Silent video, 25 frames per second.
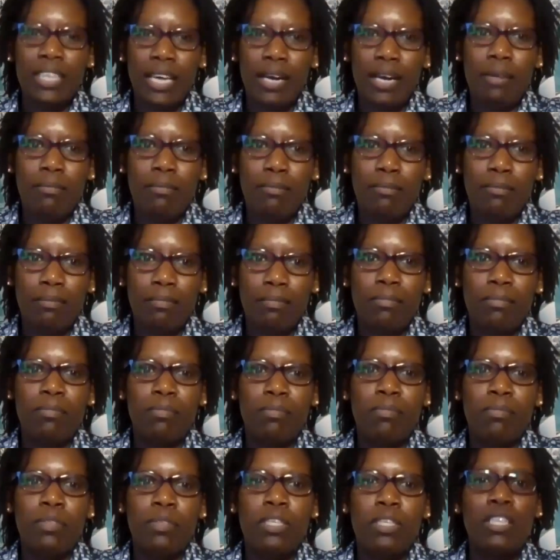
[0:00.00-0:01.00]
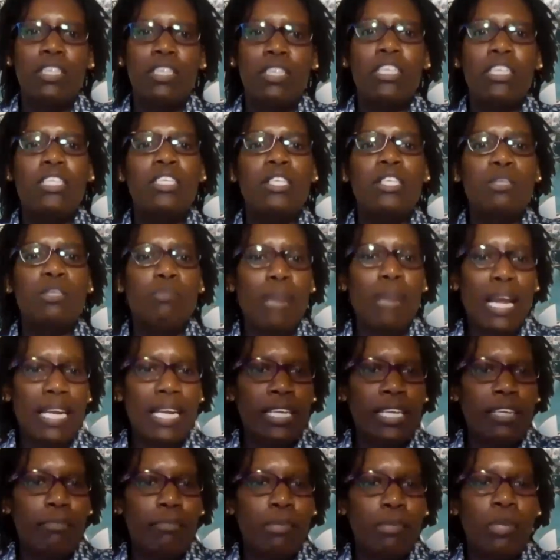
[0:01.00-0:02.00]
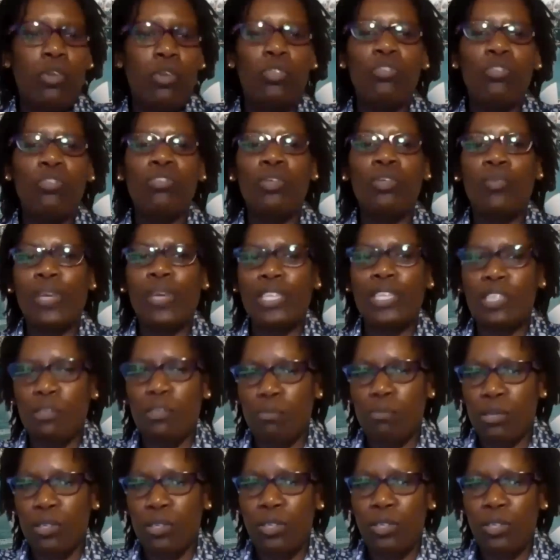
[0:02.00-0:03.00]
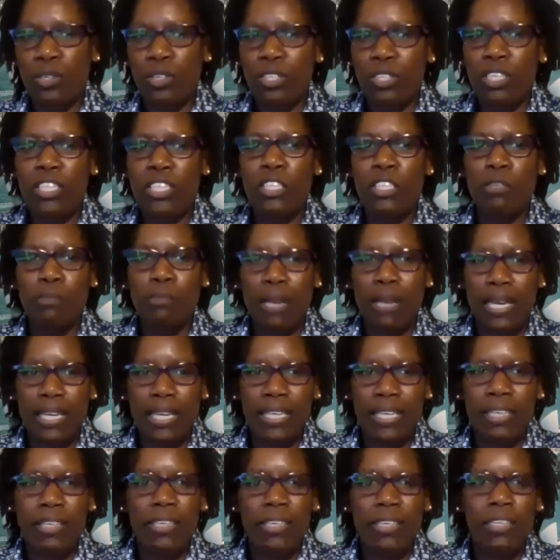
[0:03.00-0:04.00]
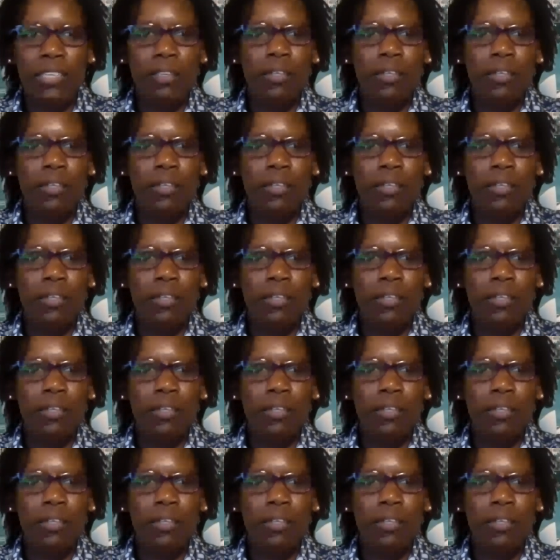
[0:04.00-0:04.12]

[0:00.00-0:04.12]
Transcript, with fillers: Yeah. It just needs mm-hmm. planning mm -hmm. because of the waiting period. It needs planning.